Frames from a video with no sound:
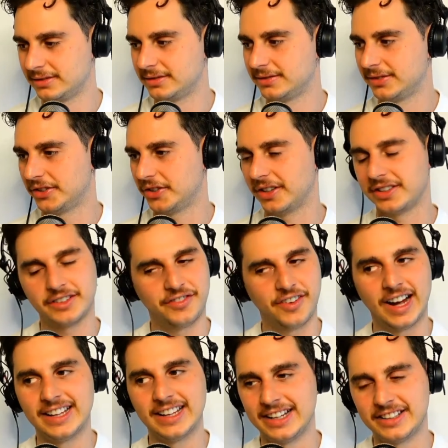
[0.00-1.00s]
For sure.
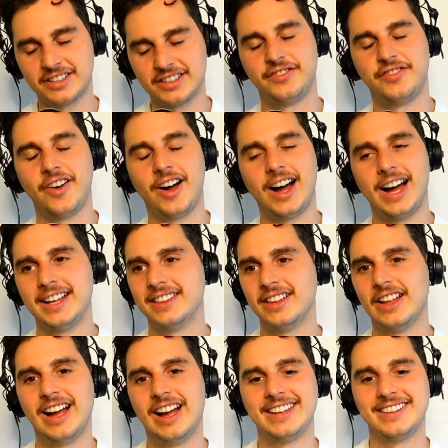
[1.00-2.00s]
It's a fine
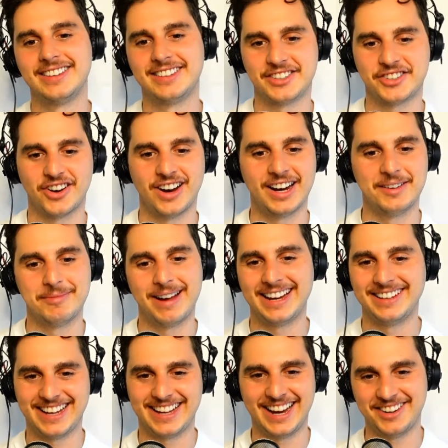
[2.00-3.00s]
line to try and
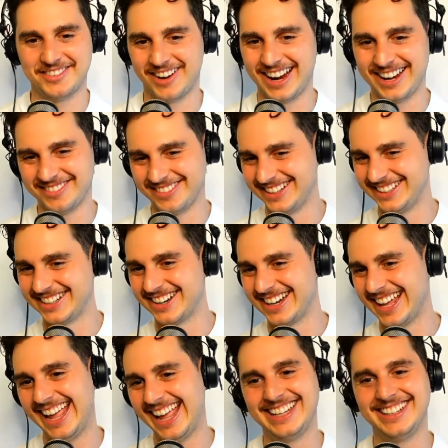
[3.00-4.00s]
maintain, right? When you got
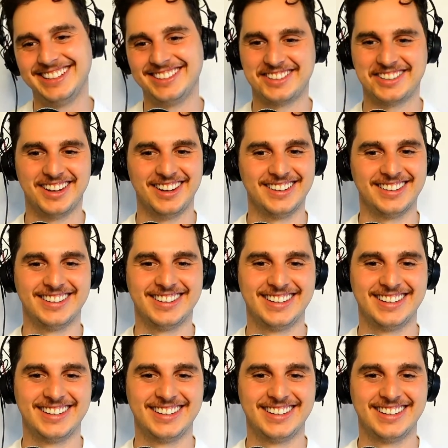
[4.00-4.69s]
to eat. So.